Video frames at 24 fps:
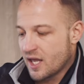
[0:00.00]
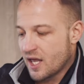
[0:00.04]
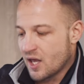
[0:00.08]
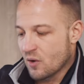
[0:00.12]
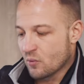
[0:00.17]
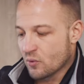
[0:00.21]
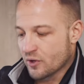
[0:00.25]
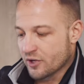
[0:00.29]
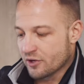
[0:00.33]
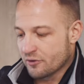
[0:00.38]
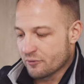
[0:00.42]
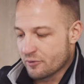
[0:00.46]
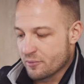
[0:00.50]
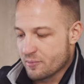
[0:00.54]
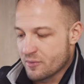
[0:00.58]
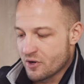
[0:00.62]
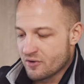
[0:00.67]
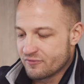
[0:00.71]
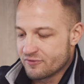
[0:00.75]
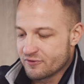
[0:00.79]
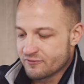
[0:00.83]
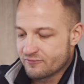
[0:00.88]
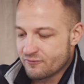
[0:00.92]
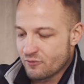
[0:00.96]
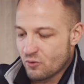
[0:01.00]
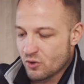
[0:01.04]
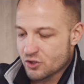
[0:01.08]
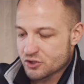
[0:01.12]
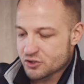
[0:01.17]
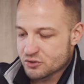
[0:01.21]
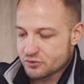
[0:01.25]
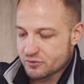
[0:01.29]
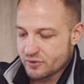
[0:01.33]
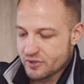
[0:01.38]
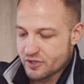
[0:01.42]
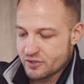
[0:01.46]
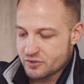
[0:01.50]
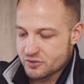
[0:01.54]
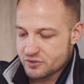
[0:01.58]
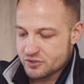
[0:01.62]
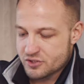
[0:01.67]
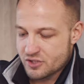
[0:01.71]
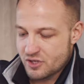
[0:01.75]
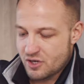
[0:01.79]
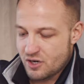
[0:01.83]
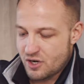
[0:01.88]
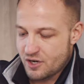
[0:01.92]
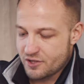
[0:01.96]
and we're going to remove the 4
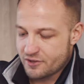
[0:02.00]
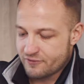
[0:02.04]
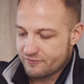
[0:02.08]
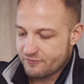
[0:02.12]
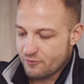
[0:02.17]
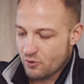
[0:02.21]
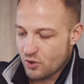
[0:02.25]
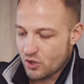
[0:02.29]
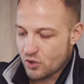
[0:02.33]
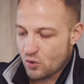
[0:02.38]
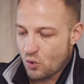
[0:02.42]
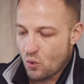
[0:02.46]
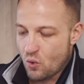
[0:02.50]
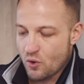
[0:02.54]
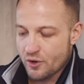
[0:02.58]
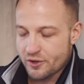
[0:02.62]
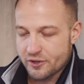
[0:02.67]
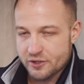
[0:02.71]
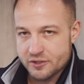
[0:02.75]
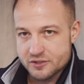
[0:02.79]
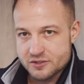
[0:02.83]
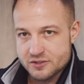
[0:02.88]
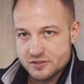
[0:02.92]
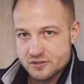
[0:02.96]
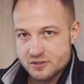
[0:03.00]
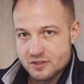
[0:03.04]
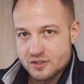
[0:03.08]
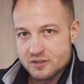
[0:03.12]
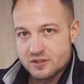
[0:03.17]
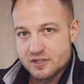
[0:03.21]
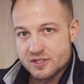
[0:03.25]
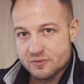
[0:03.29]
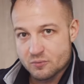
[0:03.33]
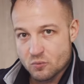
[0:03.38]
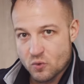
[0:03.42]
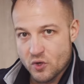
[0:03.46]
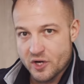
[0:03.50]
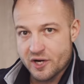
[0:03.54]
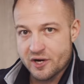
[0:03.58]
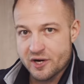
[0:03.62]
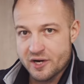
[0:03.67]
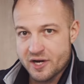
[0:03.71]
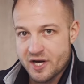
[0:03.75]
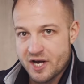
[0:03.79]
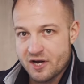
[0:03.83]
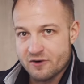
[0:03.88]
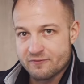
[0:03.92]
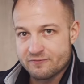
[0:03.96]
screws on the 4 corners. We're going
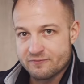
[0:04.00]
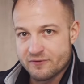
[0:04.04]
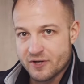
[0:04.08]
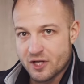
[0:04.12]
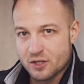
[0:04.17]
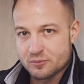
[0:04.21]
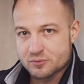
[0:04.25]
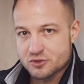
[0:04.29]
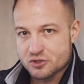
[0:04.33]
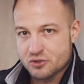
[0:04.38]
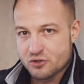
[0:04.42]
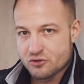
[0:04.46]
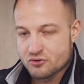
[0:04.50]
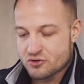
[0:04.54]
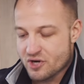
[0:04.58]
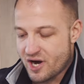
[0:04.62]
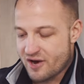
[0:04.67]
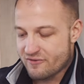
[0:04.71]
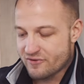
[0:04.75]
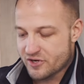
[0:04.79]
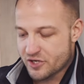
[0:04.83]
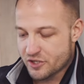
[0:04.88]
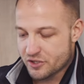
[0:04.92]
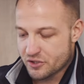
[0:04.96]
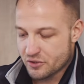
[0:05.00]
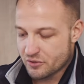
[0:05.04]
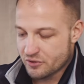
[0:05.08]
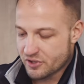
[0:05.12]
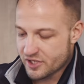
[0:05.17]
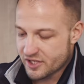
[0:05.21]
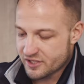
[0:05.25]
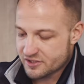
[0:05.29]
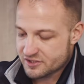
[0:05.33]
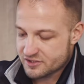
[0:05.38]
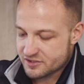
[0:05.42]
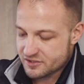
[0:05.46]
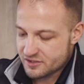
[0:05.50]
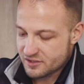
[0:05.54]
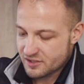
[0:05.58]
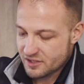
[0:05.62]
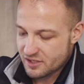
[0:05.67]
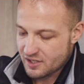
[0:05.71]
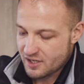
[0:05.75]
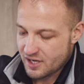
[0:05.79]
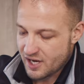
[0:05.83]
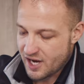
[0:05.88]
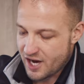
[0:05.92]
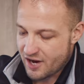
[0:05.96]
to need a Phillips screwdriver to do this.
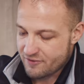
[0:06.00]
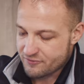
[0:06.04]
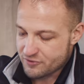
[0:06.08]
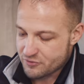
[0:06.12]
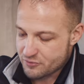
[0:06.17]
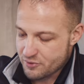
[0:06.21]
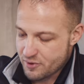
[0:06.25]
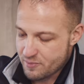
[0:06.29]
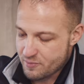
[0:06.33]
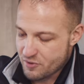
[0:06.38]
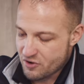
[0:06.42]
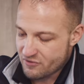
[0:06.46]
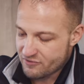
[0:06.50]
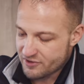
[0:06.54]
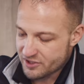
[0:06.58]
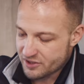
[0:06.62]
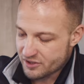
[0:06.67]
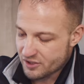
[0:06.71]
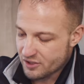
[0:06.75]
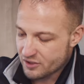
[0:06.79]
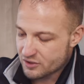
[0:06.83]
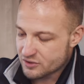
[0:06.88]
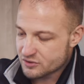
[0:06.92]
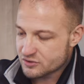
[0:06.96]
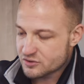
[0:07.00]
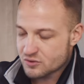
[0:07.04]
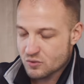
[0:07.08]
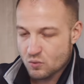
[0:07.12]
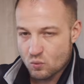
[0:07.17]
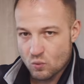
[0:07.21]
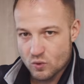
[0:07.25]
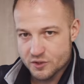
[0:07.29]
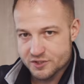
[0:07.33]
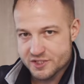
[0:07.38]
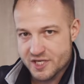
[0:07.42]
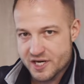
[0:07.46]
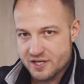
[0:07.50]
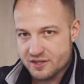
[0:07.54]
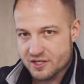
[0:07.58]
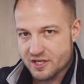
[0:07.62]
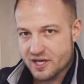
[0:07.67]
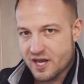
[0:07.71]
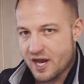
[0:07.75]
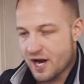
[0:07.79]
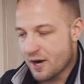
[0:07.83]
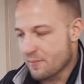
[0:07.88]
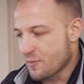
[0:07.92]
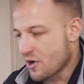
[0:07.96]
After removing those, we'll take the
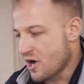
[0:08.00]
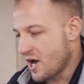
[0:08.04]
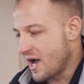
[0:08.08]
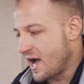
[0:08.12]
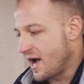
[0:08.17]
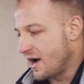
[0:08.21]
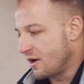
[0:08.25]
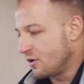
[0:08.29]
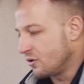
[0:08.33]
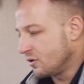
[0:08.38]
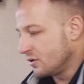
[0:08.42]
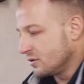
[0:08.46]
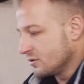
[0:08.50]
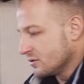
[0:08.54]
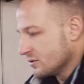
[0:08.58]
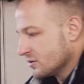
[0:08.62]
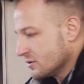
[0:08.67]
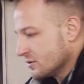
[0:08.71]
camera out,